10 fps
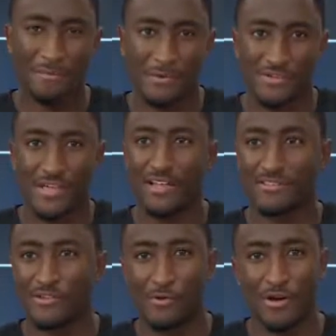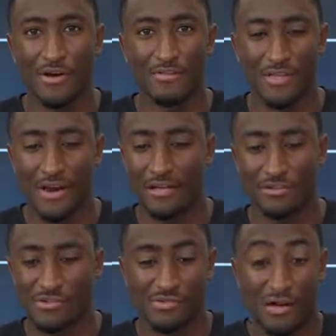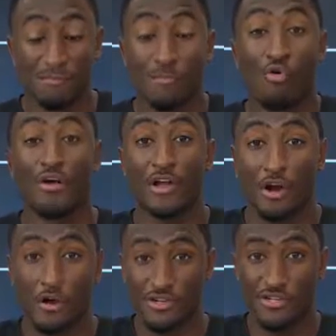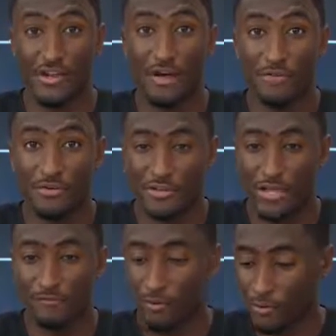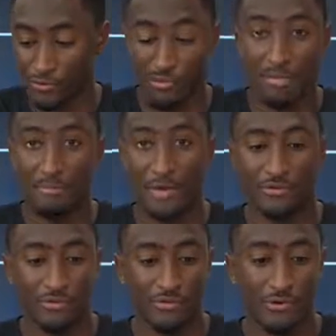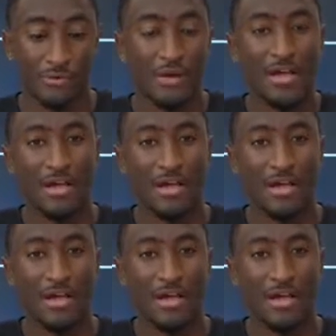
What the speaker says: cameras got so good that I'm more encouraged than ever to take photos with my Pixel 2.